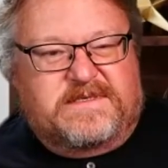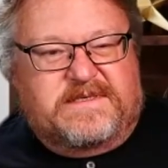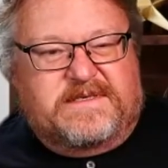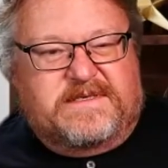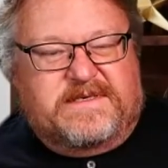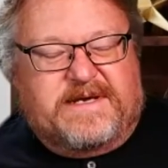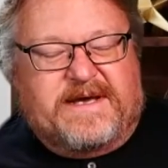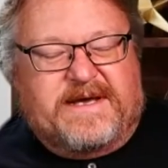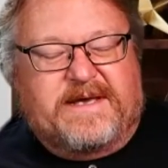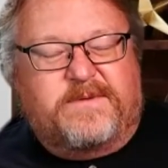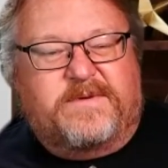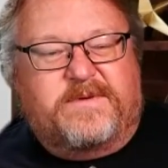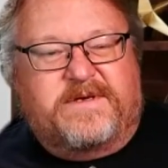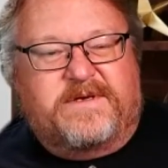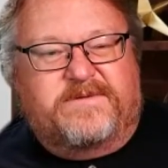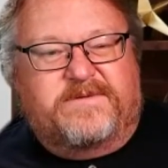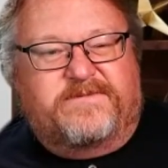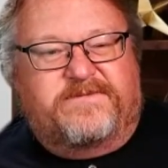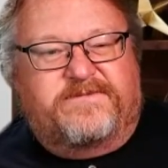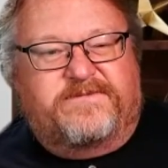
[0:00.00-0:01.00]

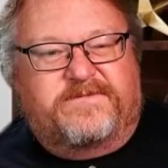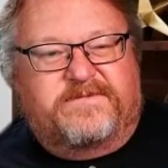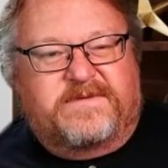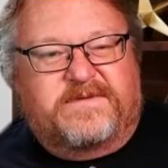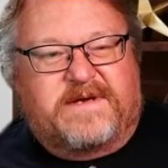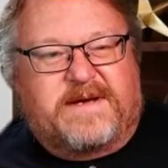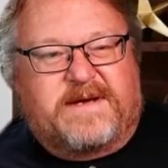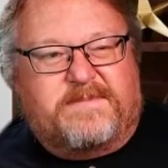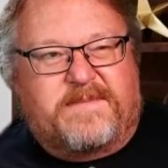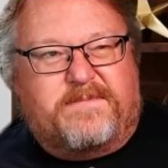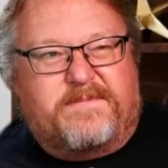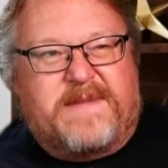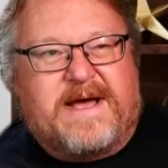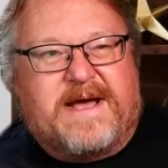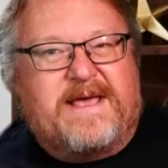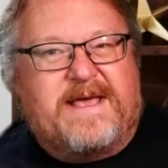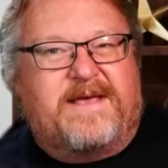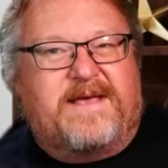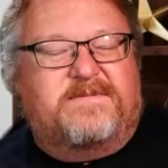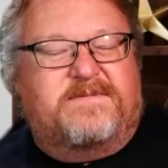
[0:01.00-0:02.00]

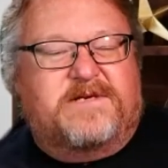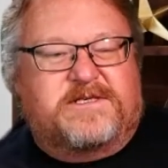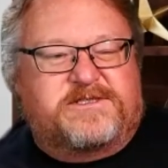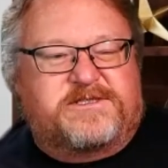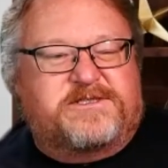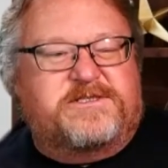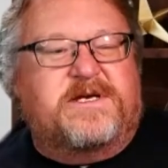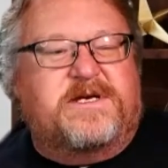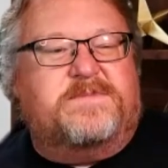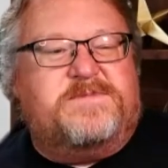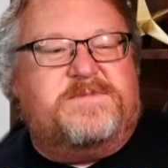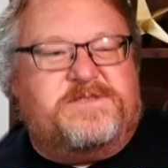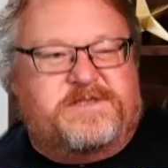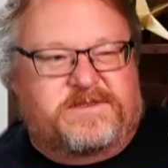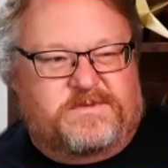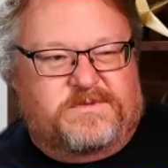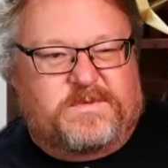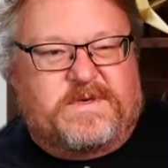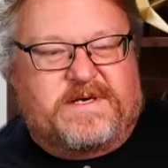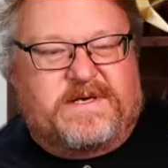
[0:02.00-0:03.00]
my
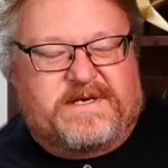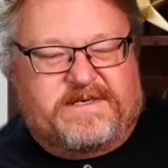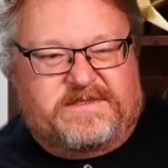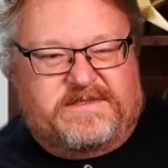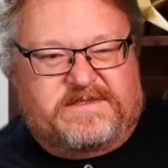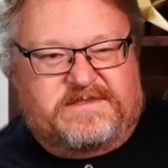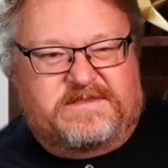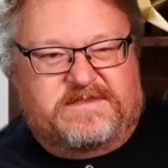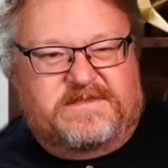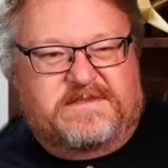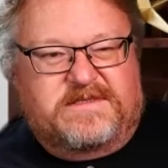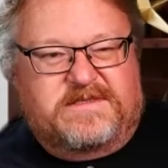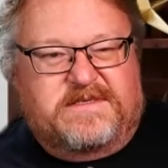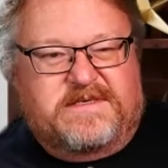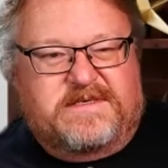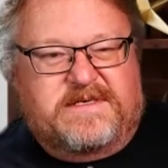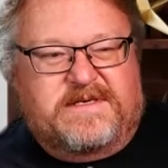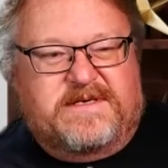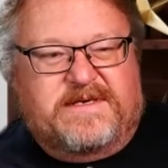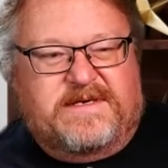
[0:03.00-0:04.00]
assumption was,
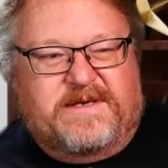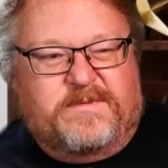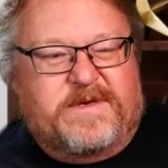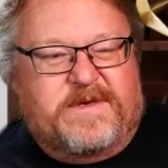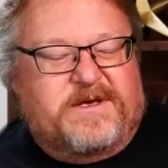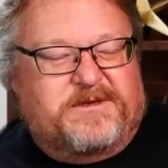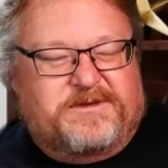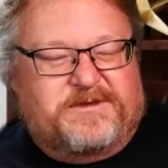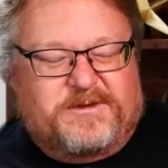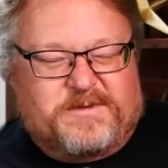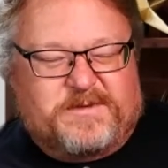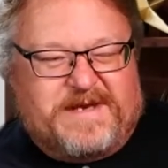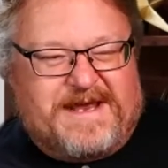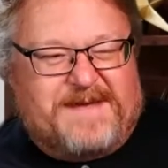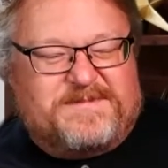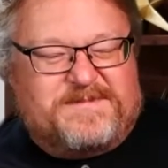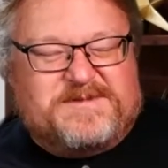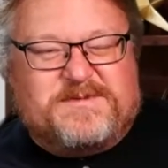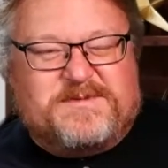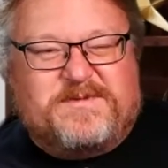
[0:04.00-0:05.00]
and we all know what
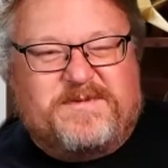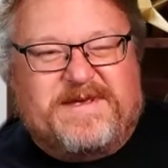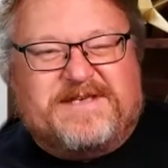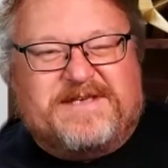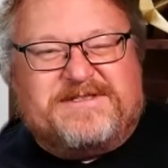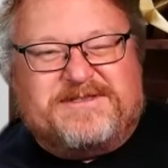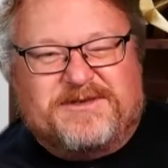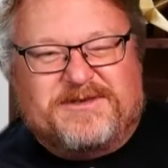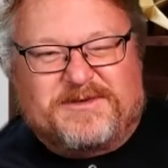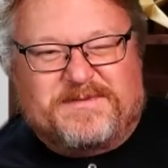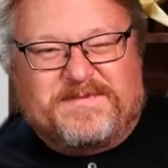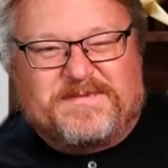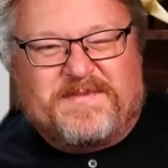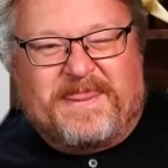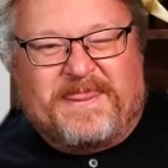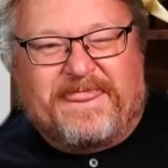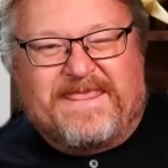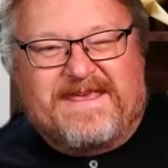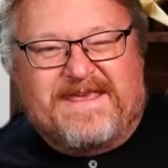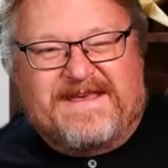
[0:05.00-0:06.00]
happens when we assume,
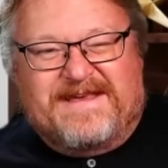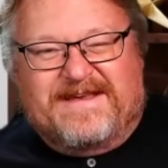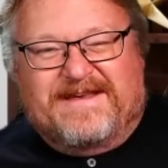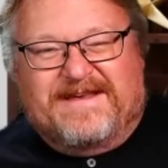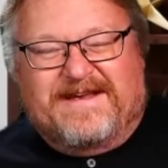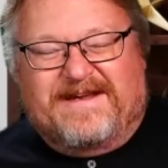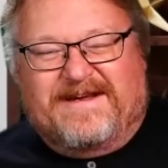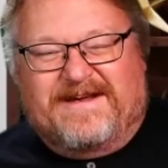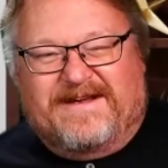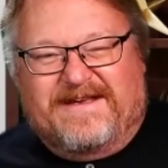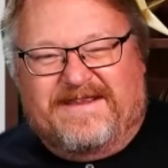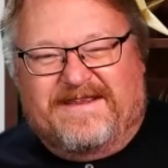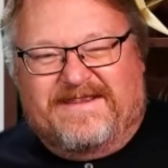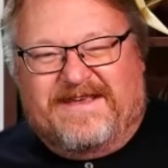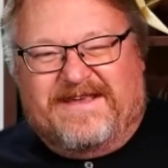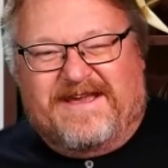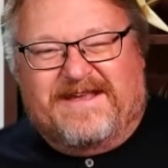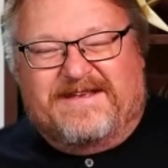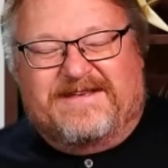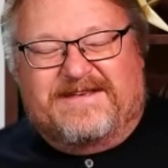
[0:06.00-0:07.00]

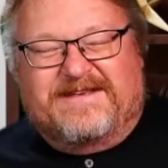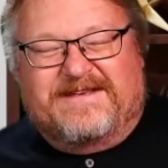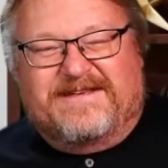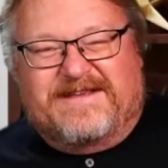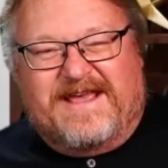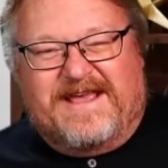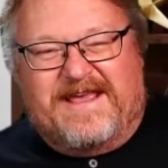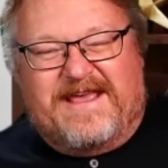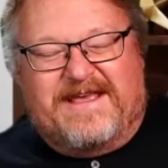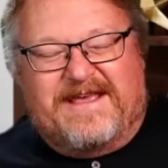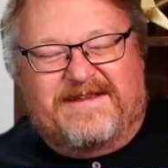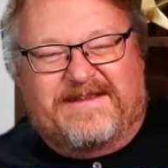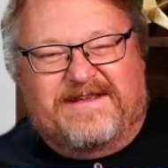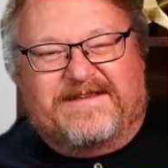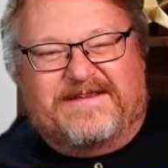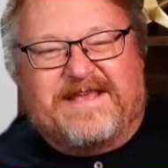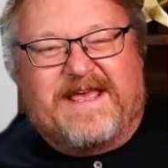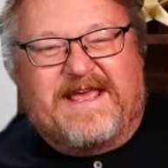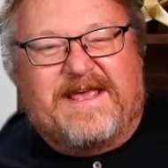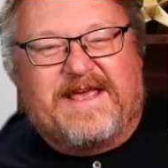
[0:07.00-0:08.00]
that
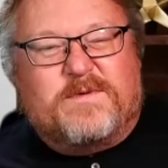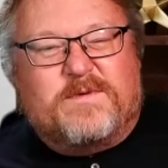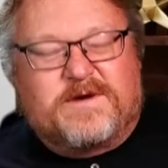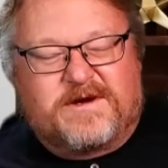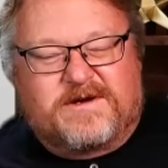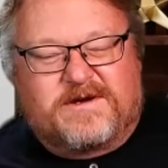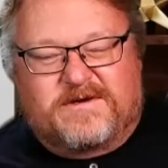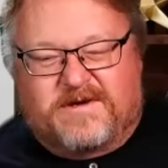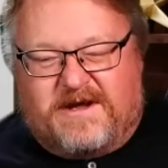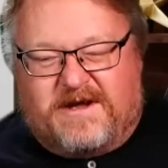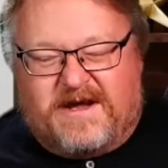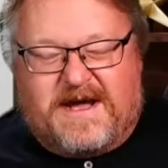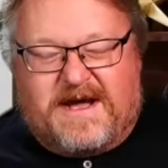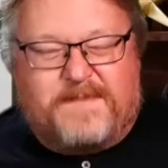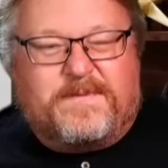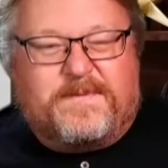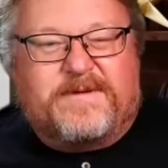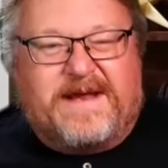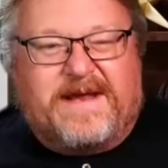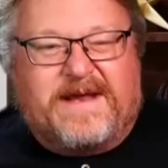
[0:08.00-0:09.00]
they were
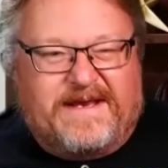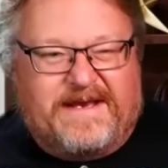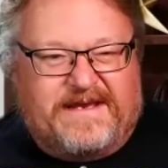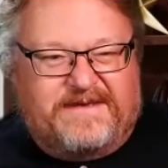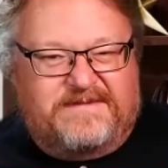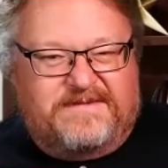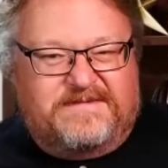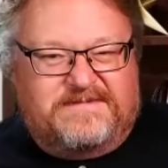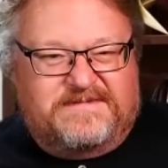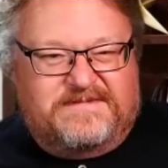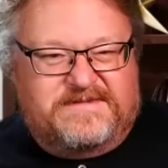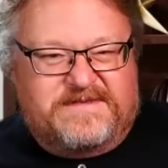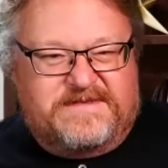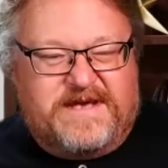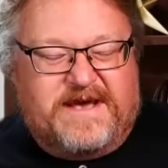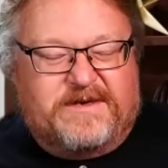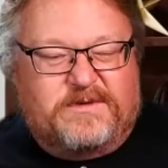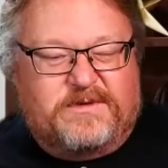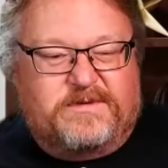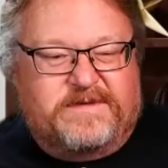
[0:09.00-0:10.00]
operating
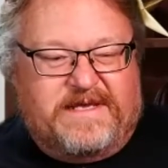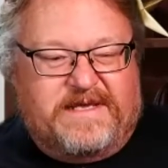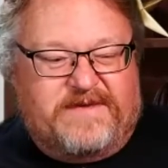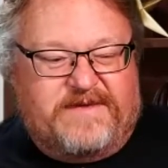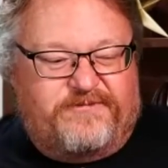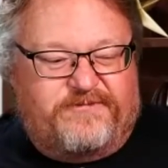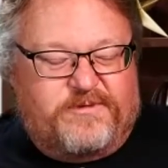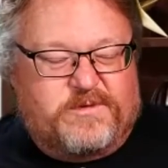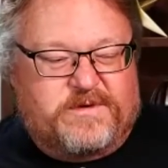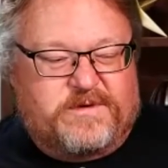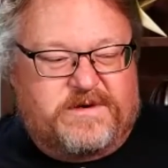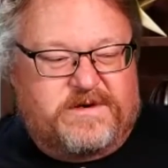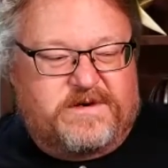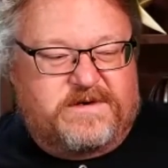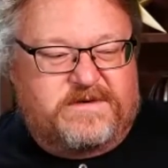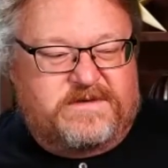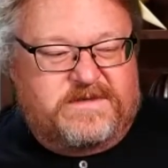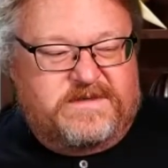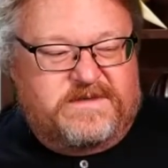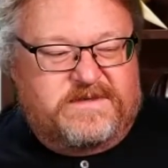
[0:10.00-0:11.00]
not only for
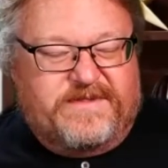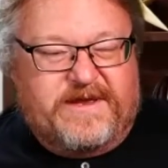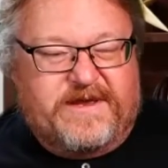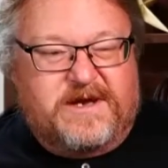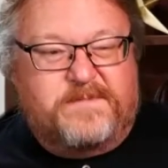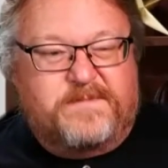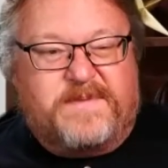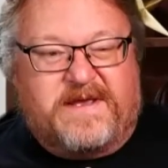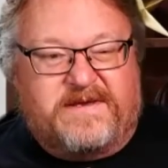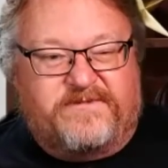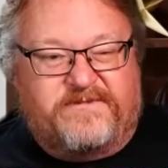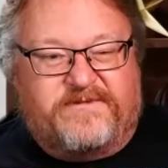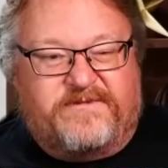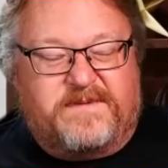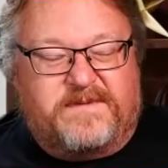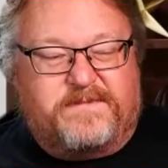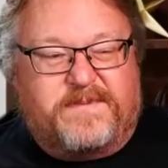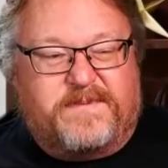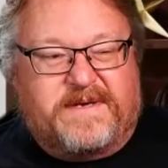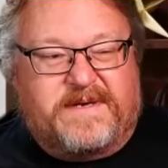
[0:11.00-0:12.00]
their
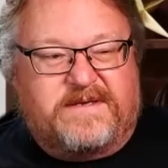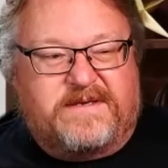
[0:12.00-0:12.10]
benefit, but